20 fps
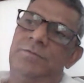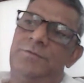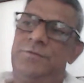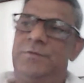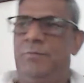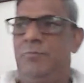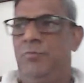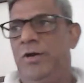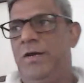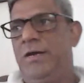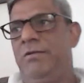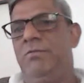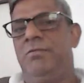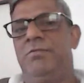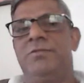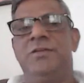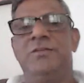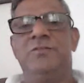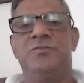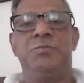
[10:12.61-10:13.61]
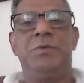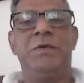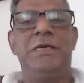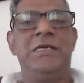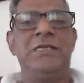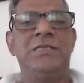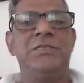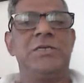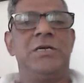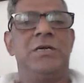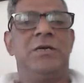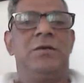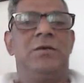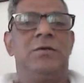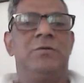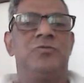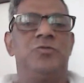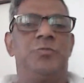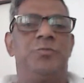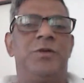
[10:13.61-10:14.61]
somewhere, in speech,
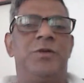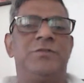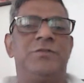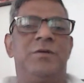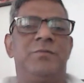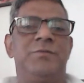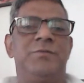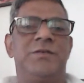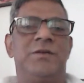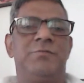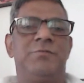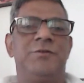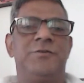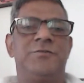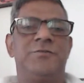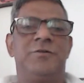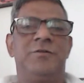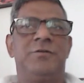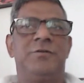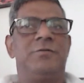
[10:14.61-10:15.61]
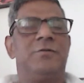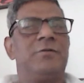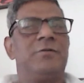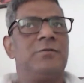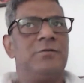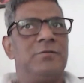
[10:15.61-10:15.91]
suprasegmental features,